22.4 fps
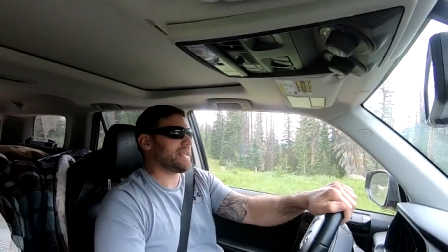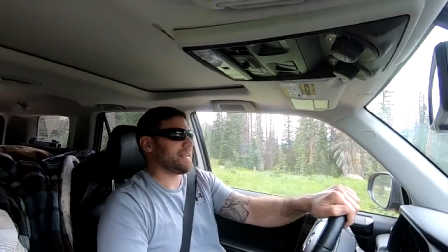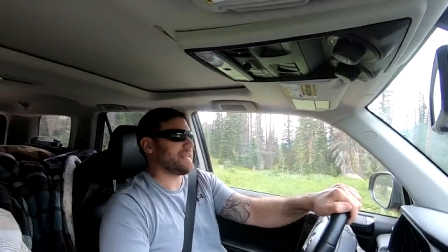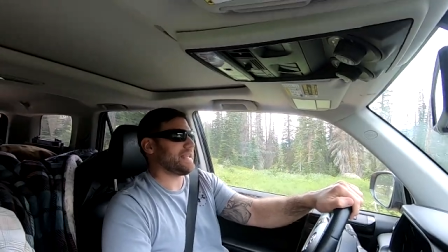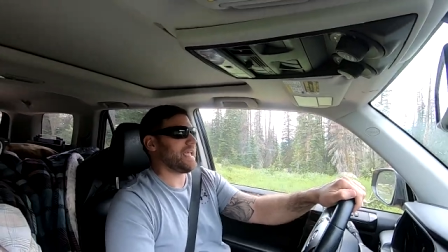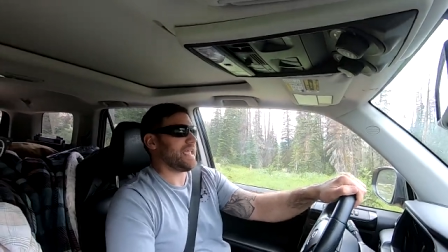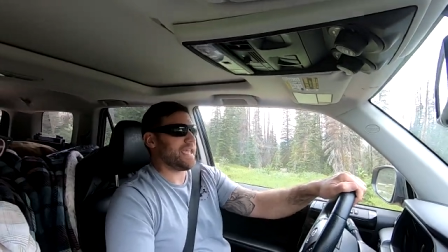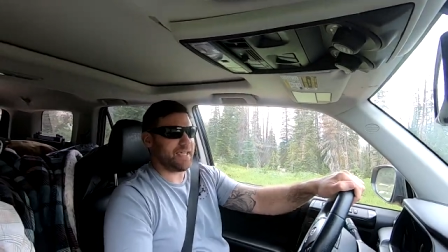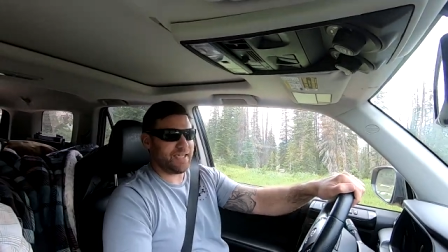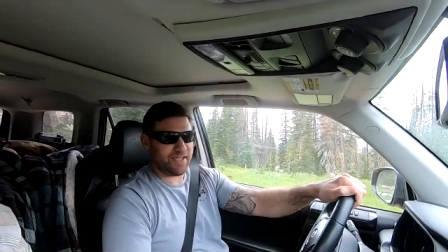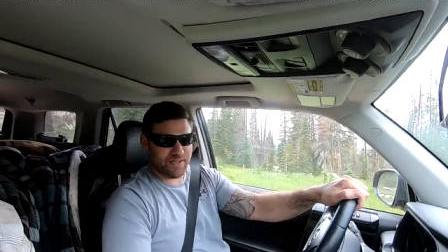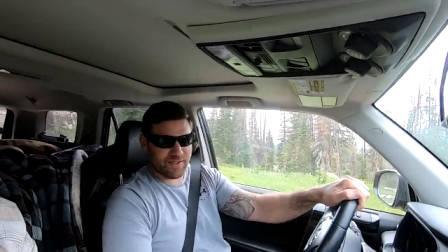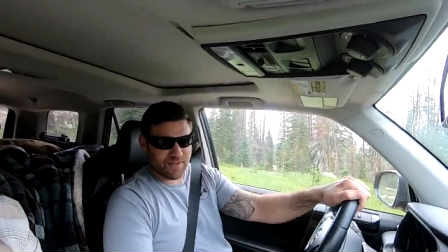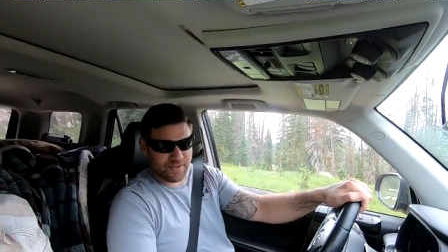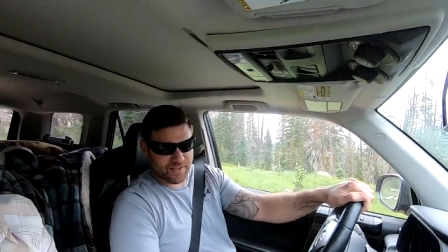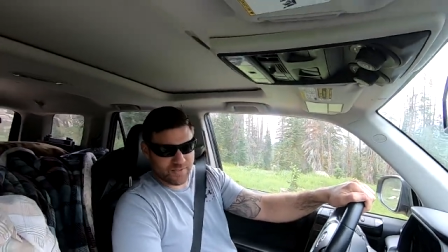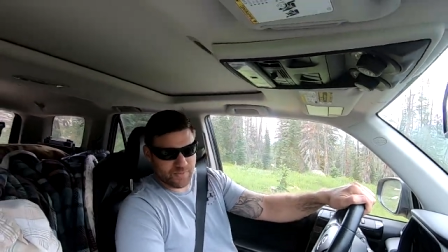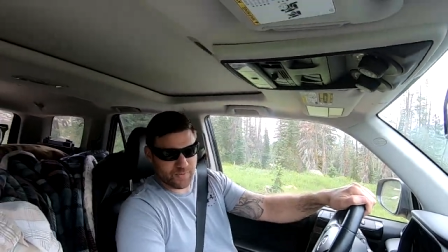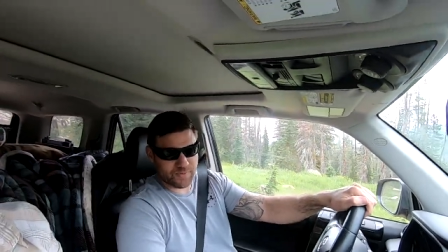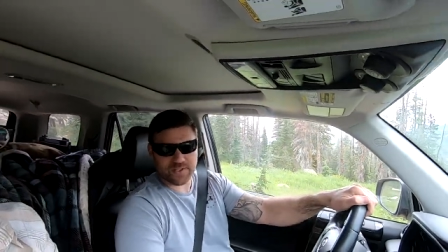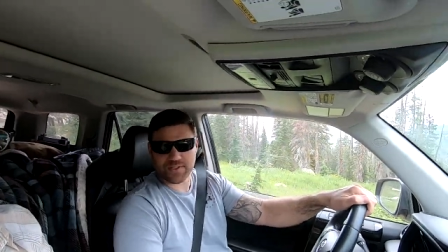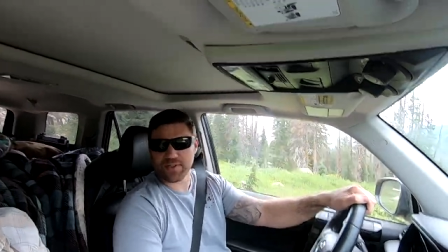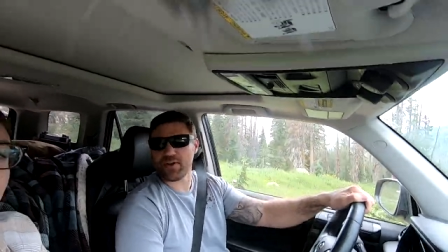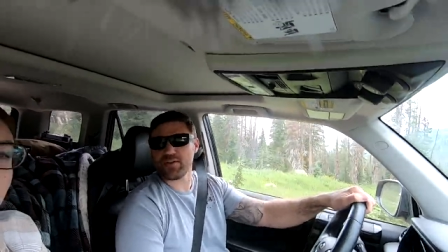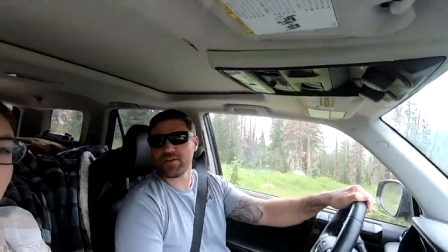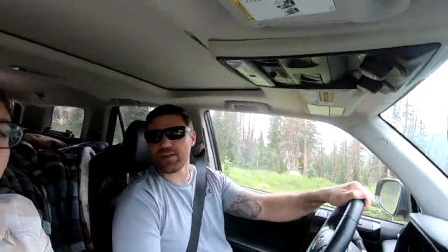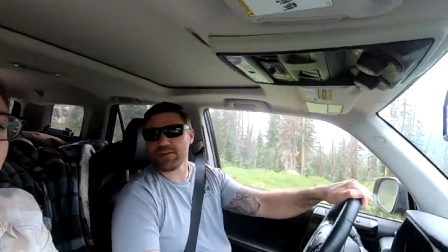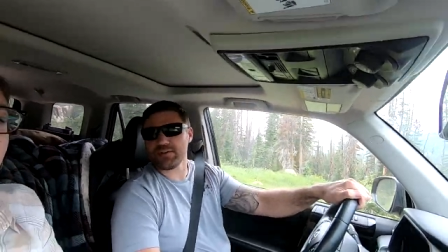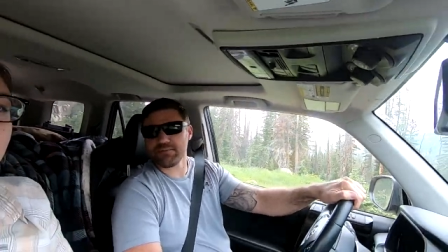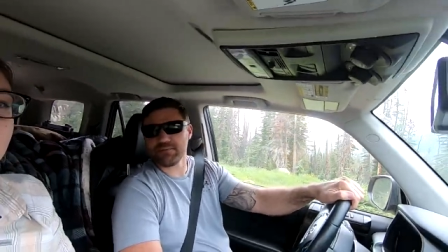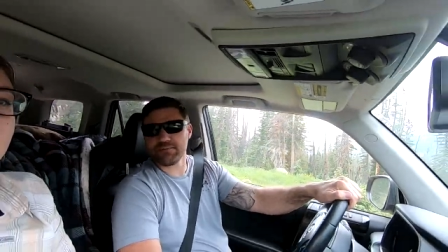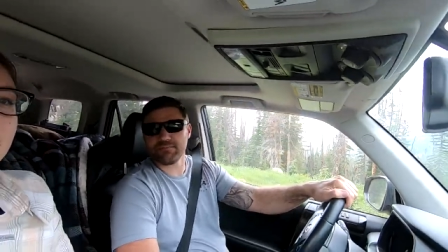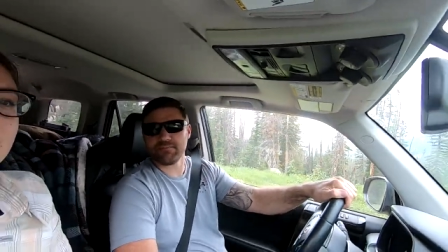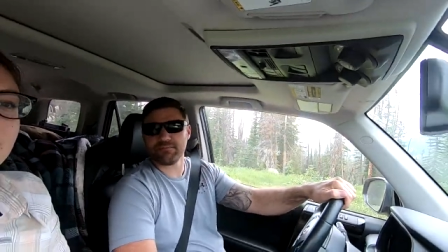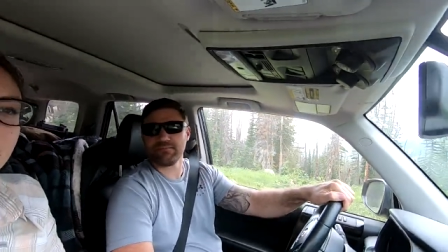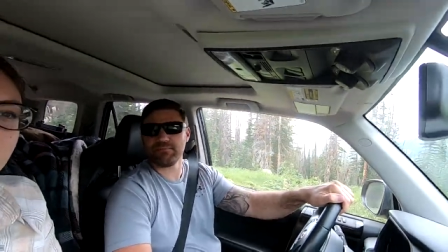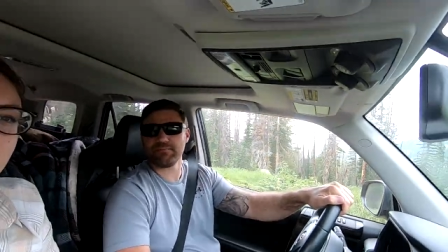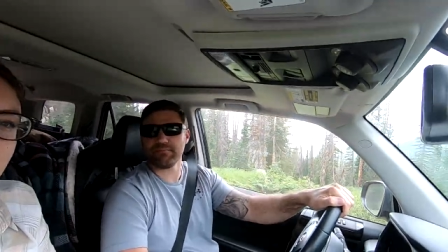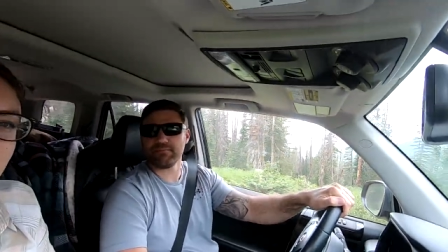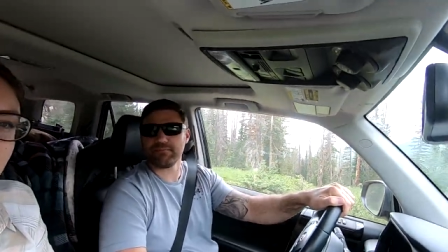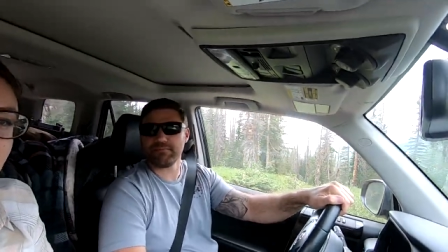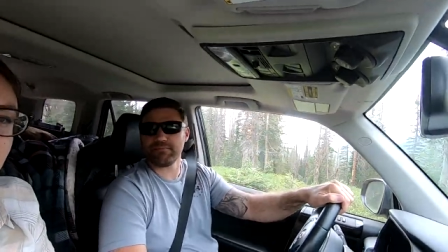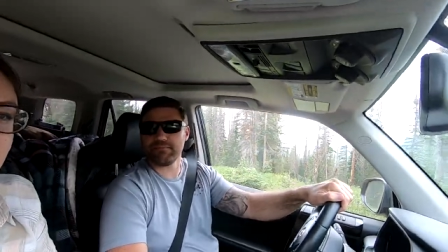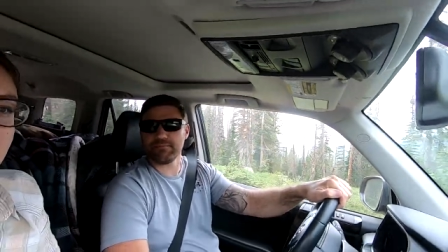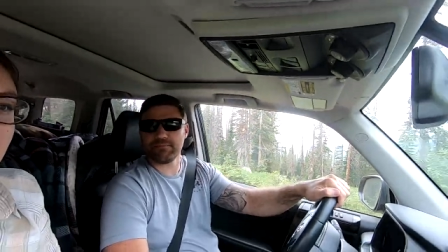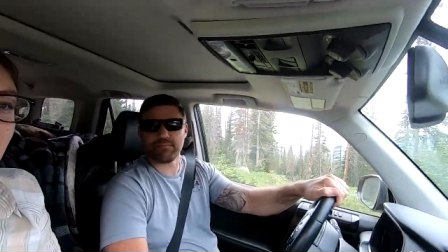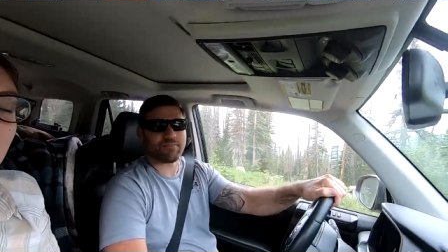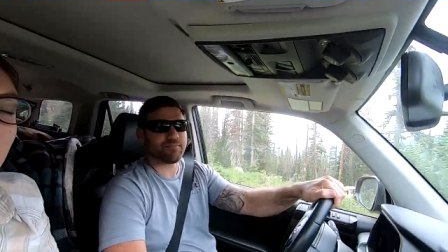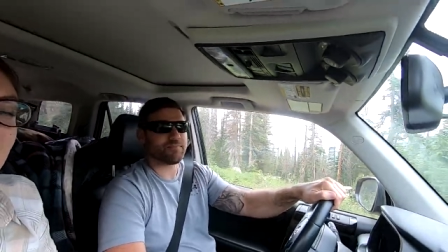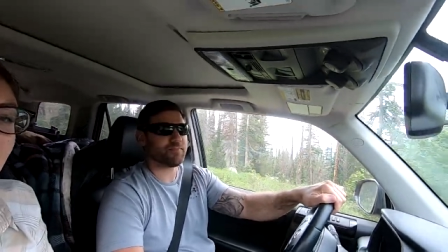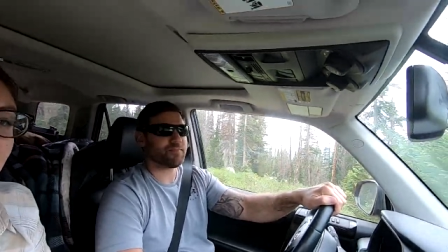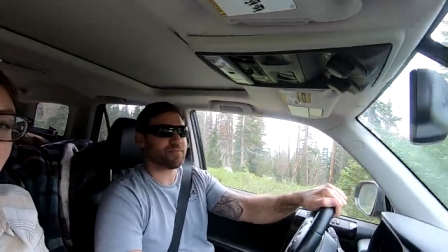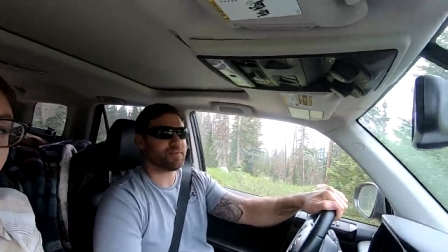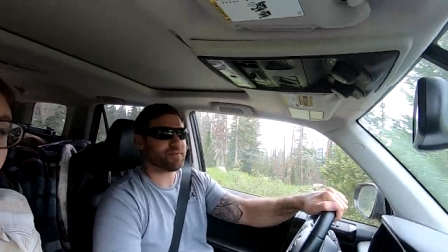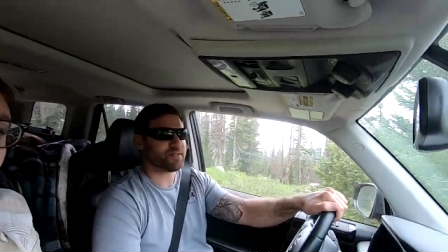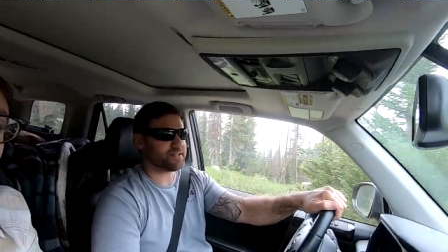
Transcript: lake. What's it called again? Summit Lake.